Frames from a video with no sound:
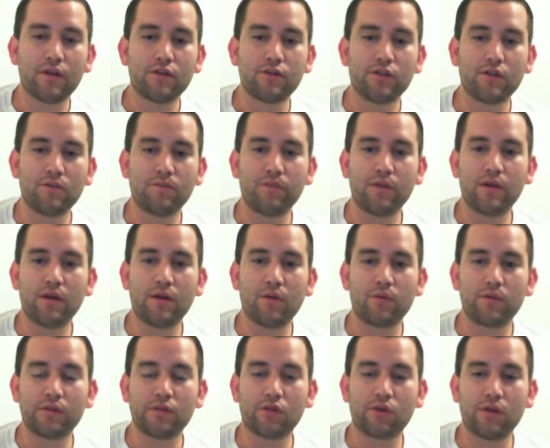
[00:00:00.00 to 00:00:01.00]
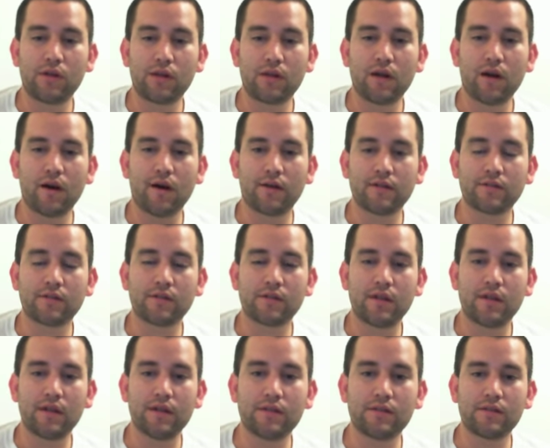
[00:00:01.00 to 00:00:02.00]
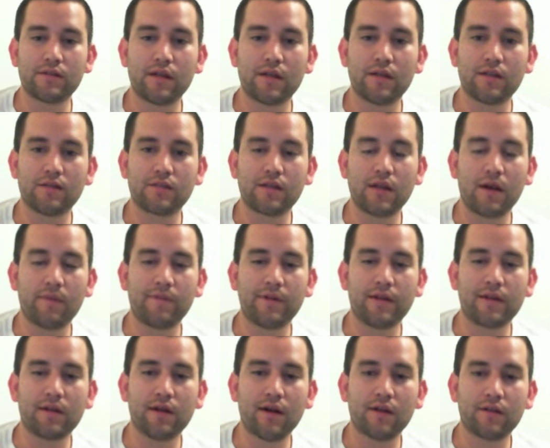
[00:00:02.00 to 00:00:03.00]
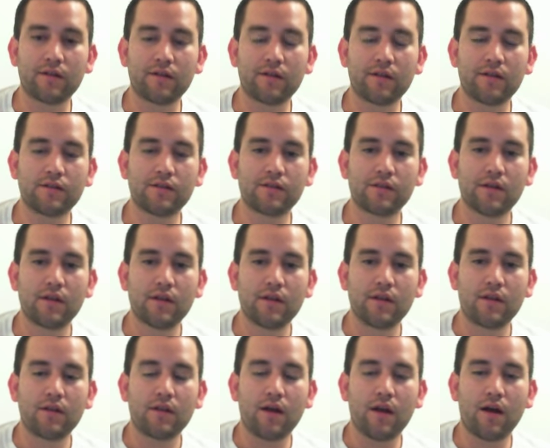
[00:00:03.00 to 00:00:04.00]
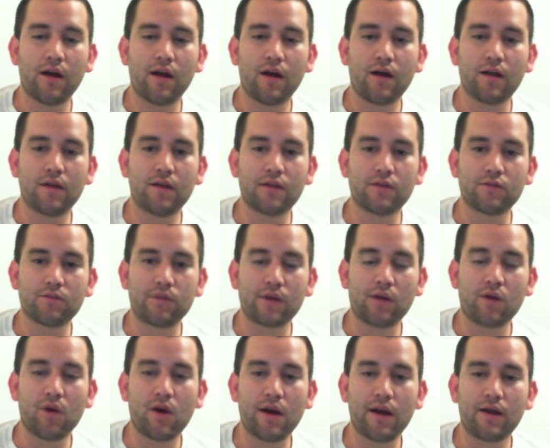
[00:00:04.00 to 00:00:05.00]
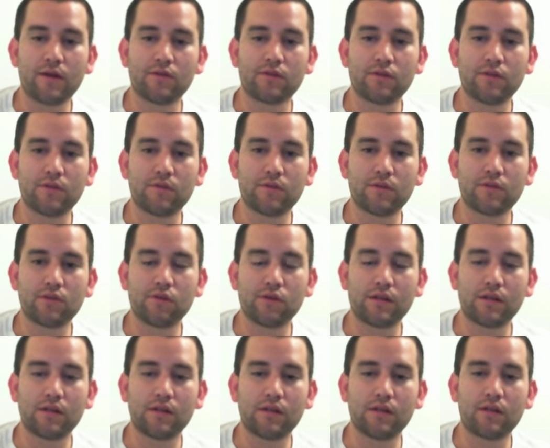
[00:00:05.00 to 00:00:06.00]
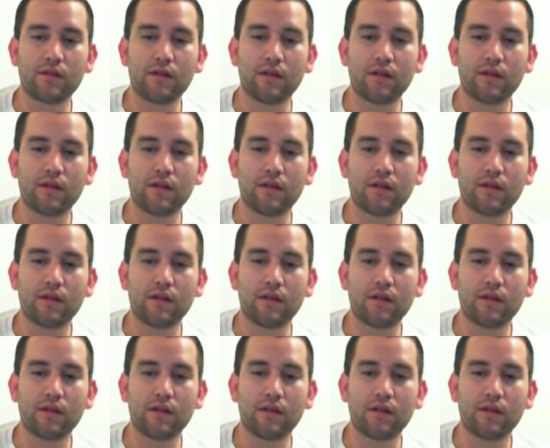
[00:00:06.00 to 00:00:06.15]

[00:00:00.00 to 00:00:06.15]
should be a retreat cost, and it says how many colorless is required to retreat,